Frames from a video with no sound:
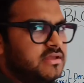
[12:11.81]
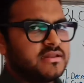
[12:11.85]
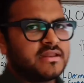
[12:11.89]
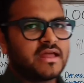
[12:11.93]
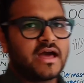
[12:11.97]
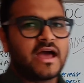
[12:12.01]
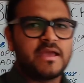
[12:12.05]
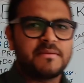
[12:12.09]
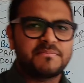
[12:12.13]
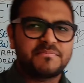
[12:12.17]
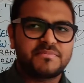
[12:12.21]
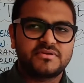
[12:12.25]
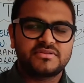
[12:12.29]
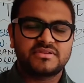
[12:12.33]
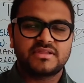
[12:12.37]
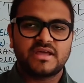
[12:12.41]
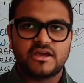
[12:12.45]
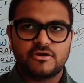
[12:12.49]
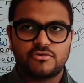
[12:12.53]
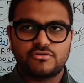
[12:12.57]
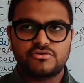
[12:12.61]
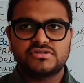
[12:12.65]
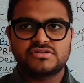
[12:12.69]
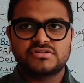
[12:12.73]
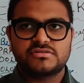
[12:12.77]
In
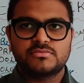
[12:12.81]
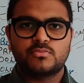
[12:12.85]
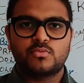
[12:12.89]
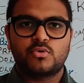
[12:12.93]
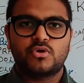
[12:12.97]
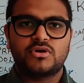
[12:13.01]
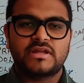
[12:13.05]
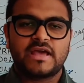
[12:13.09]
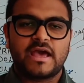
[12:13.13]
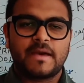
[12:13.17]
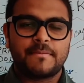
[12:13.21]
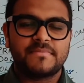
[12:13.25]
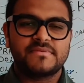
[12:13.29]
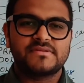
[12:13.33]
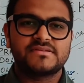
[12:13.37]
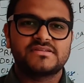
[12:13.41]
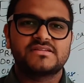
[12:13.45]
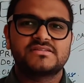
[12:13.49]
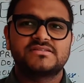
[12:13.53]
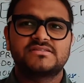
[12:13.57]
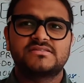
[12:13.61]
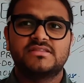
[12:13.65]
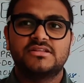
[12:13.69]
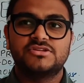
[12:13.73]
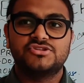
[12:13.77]
hyperthyroidism, what happens
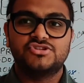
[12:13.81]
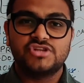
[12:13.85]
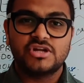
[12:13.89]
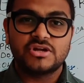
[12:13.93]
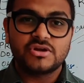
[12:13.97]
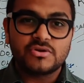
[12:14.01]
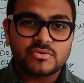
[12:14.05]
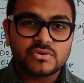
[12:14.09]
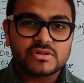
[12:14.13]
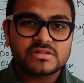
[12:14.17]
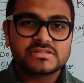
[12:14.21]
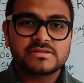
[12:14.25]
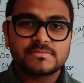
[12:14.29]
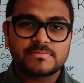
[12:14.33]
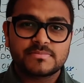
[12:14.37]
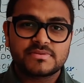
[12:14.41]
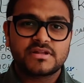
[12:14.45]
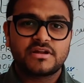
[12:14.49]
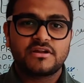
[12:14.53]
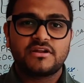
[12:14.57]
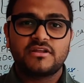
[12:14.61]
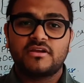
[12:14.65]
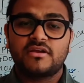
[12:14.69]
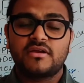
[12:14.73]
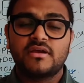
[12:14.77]
is the general
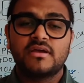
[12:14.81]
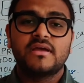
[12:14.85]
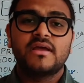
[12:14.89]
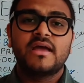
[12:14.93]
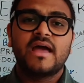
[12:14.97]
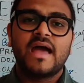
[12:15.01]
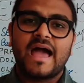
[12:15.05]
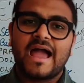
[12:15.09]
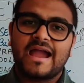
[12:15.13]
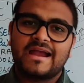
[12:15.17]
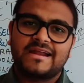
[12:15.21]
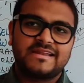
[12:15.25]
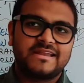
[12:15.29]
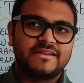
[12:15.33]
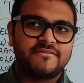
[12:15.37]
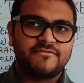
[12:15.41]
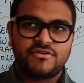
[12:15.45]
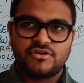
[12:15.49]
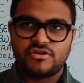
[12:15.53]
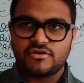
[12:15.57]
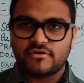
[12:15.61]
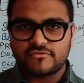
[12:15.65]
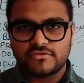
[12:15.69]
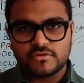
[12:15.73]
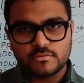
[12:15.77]
sympathetic
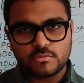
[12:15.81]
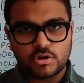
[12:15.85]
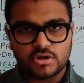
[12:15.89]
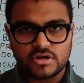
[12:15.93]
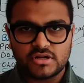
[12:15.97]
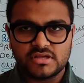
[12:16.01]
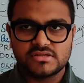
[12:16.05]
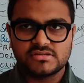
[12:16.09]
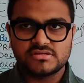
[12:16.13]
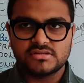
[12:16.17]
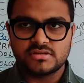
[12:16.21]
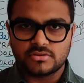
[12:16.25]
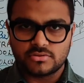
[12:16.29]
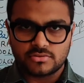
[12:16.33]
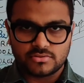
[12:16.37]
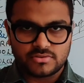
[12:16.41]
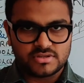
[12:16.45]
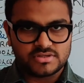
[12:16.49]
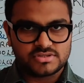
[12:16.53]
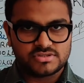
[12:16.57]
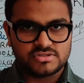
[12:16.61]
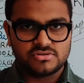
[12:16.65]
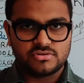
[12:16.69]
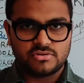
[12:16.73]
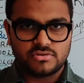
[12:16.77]
activity of the body is
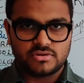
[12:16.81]
increased.